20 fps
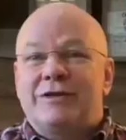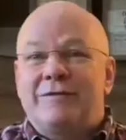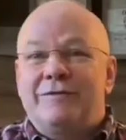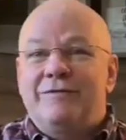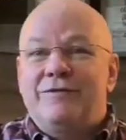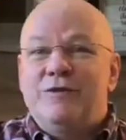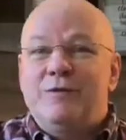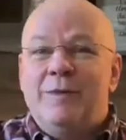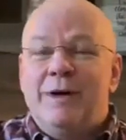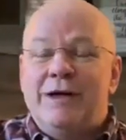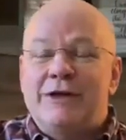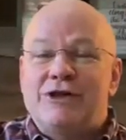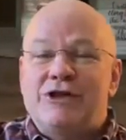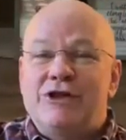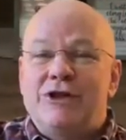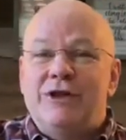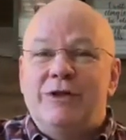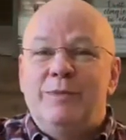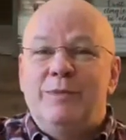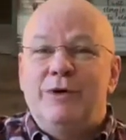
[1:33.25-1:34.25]
few months
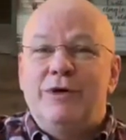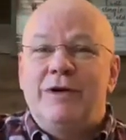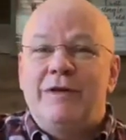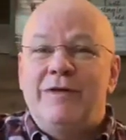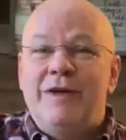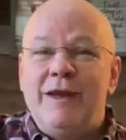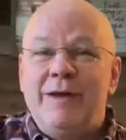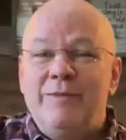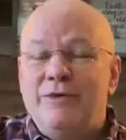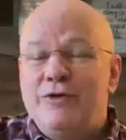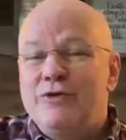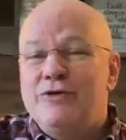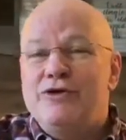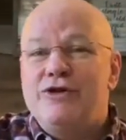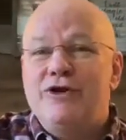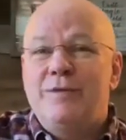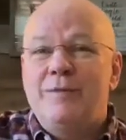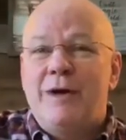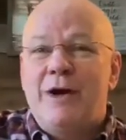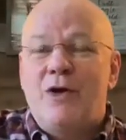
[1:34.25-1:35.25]
in the book of Hebrews
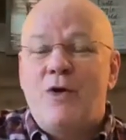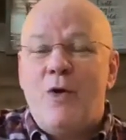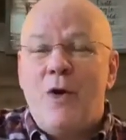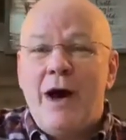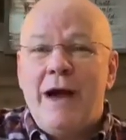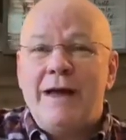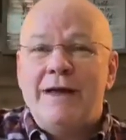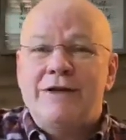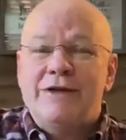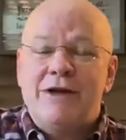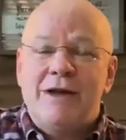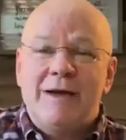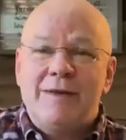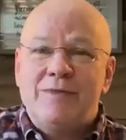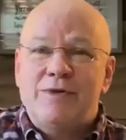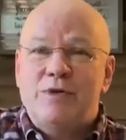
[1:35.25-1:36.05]
during my quiet time,